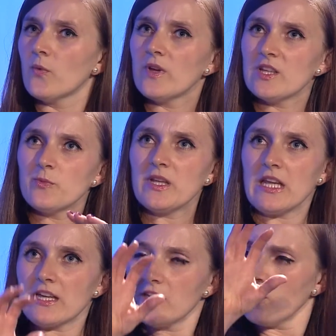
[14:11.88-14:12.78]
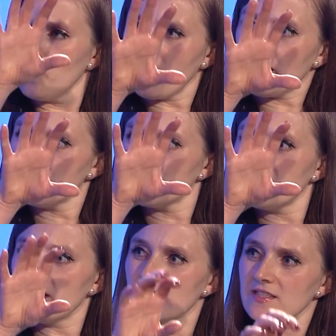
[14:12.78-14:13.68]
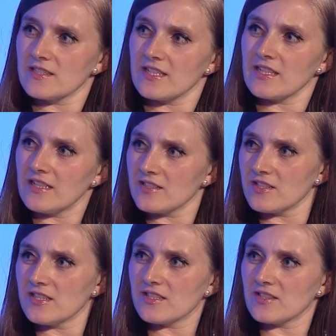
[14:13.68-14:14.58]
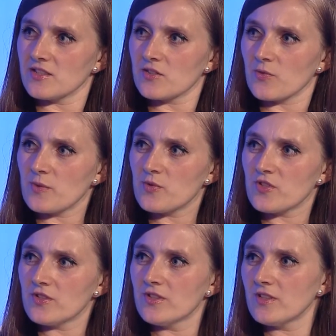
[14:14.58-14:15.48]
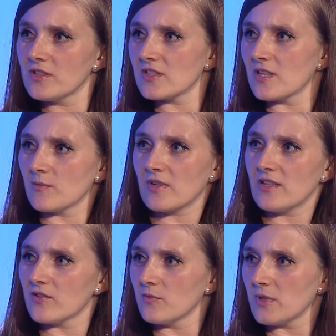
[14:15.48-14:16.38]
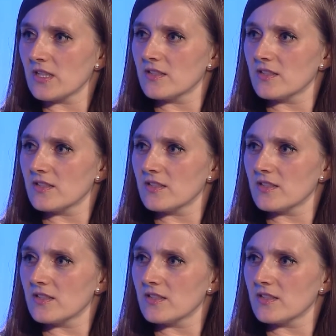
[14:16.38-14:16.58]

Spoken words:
Will it be like your paintings and then underneath the description, some kind of mix?